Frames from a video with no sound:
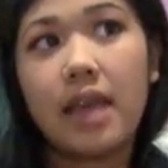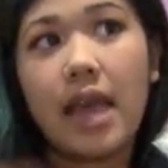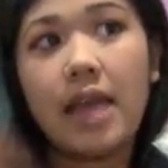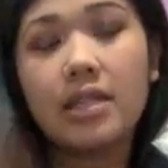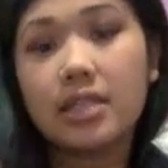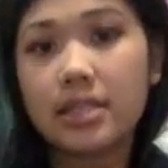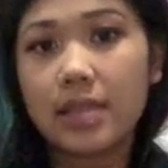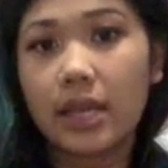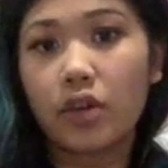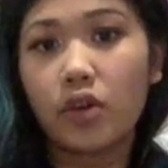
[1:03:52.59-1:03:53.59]
ending the
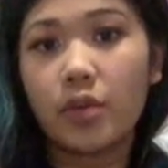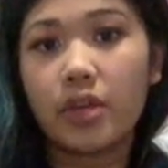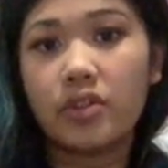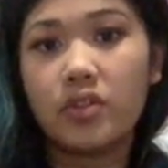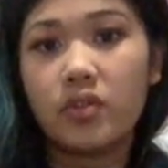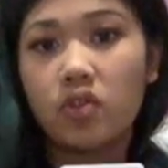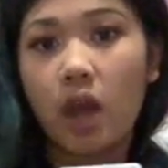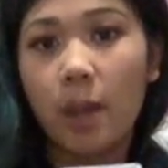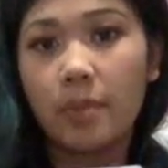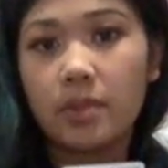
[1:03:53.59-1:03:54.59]
cycle because you've
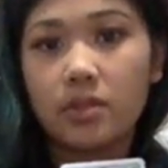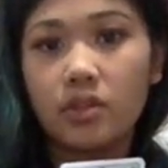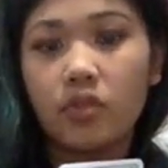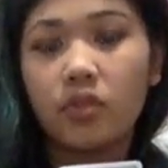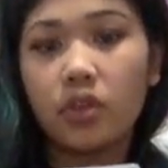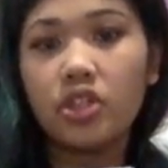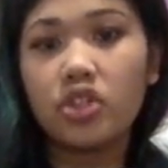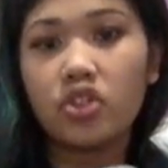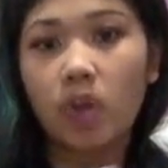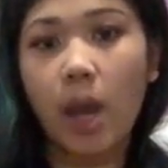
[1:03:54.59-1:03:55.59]
learned to
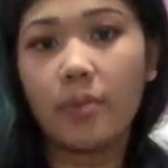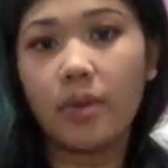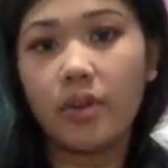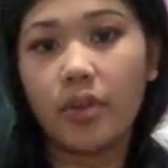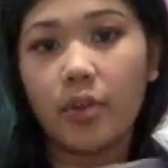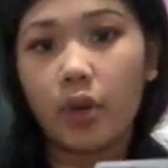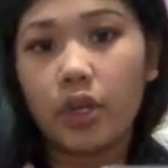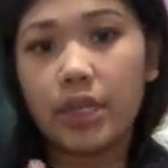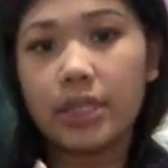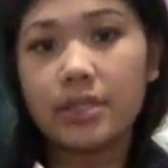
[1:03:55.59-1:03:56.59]
drop the
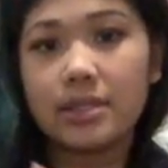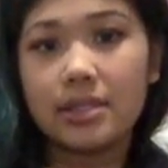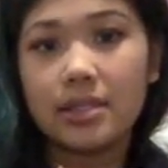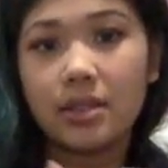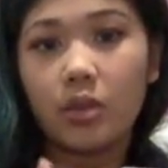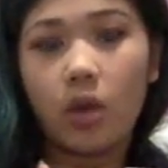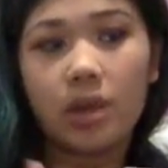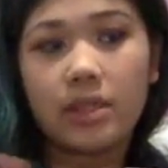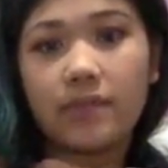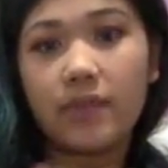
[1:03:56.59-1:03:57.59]
burdens, the
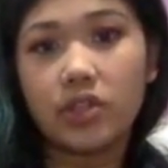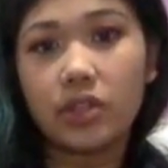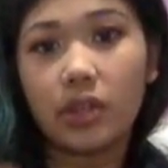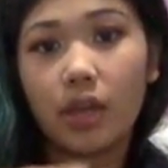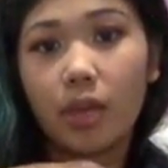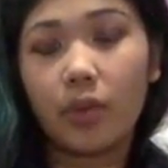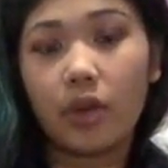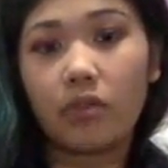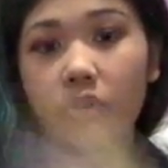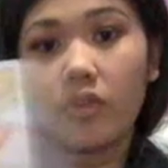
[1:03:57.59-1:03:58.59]
wands eventually. But
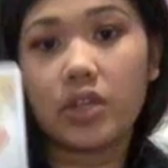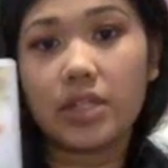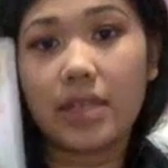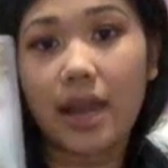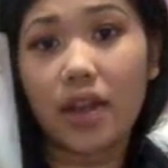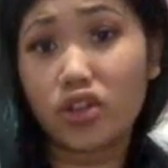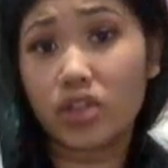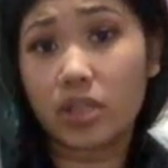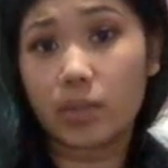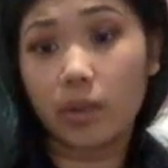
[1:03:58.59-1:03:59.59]
in reverse, that
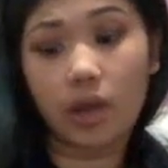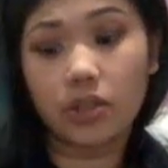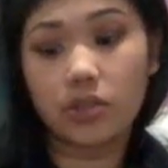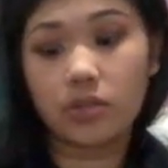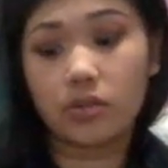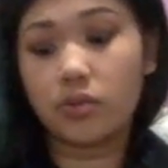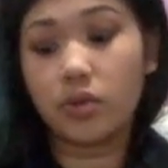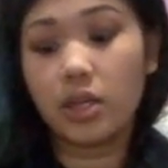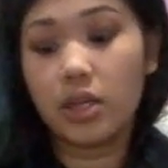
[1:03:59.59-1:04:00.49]
energy is blocked. You